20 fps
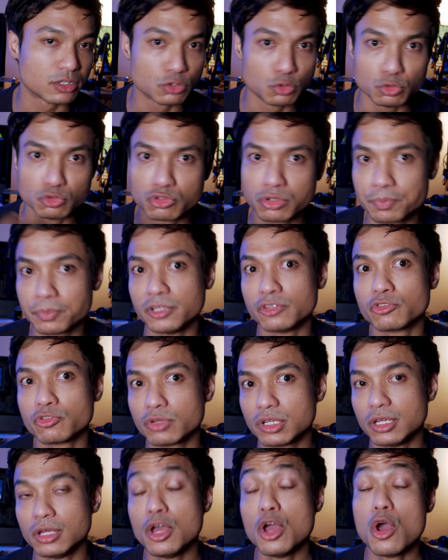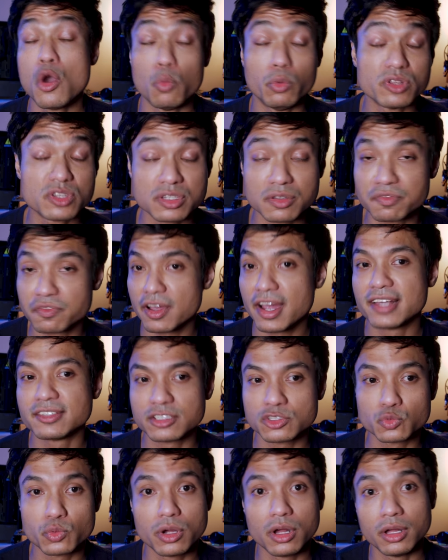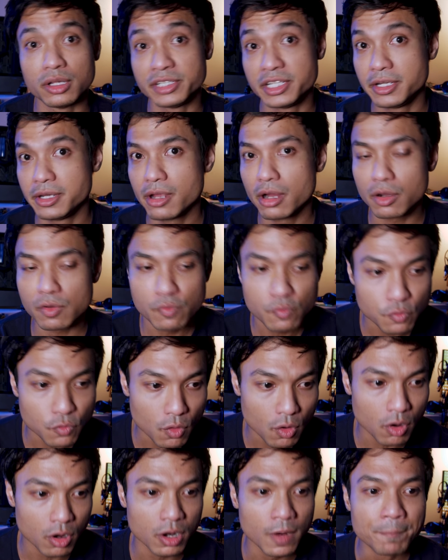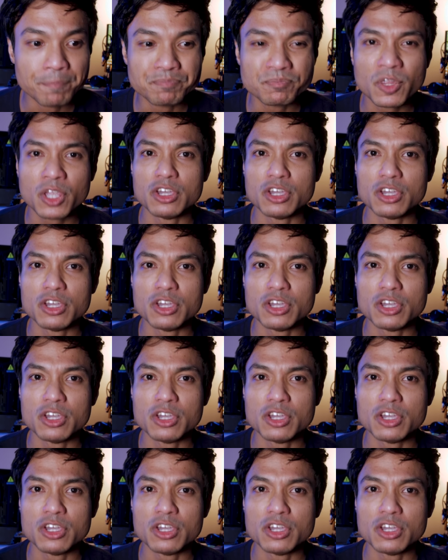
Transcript: A 2333 would suffice as well, a DDR4.